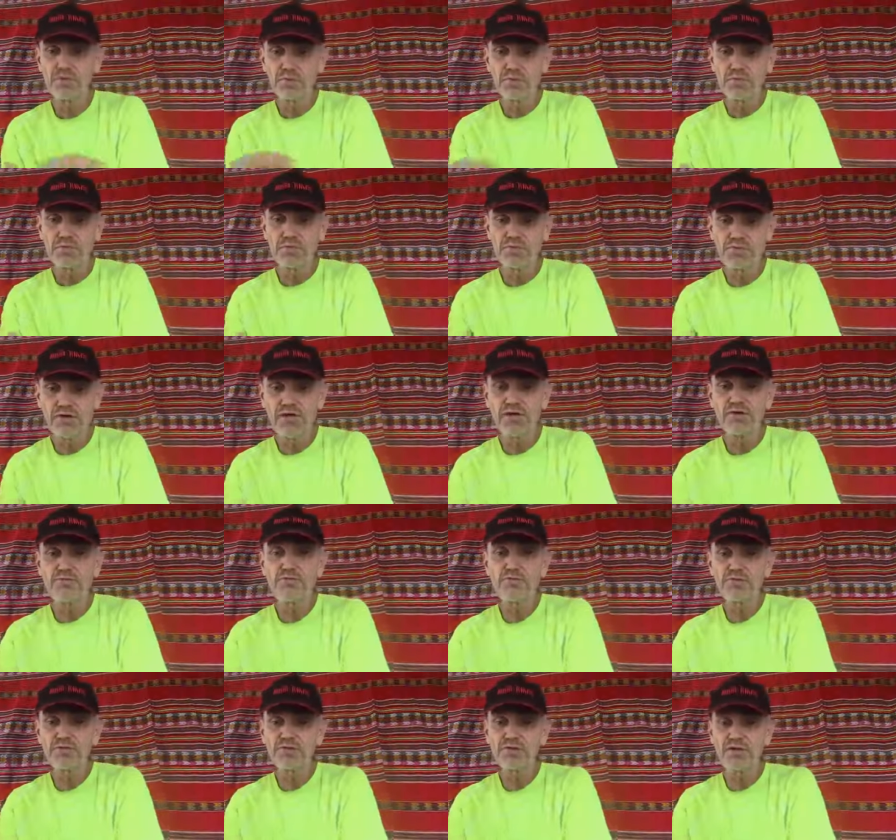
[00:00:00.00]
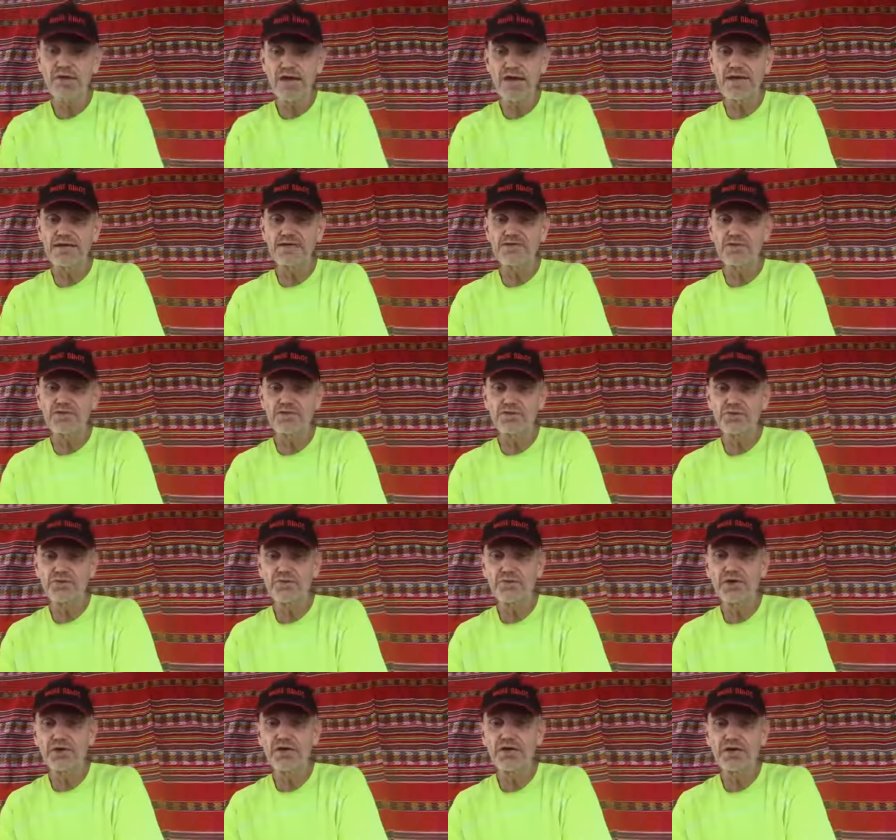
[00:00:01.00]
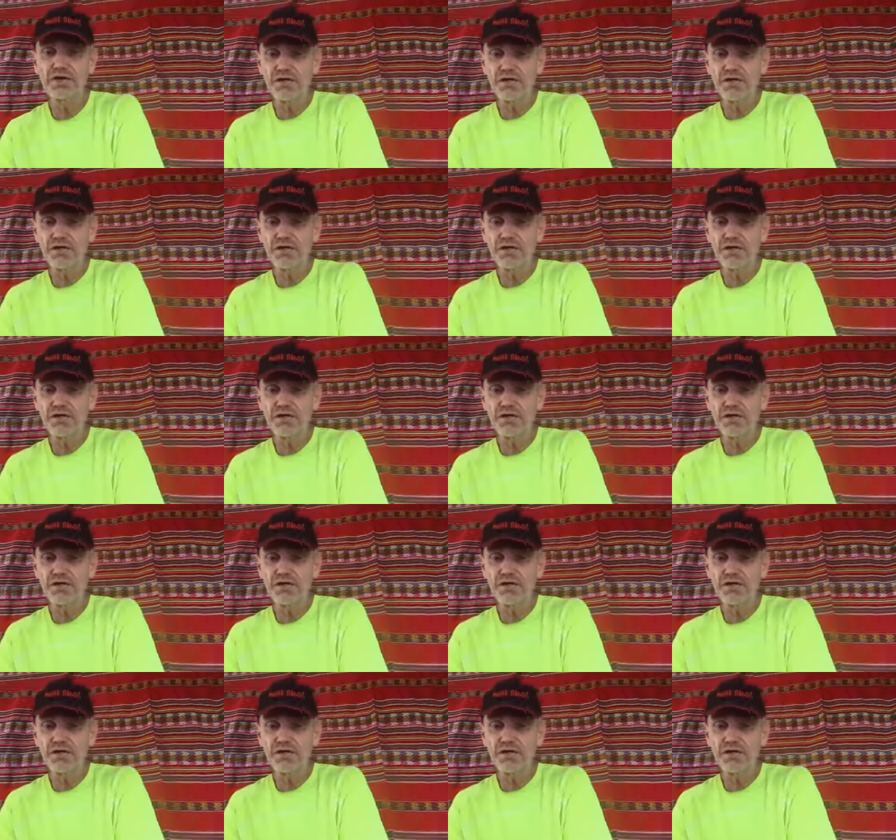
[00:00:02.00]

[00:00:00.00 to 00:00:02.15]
what we really would like to uh,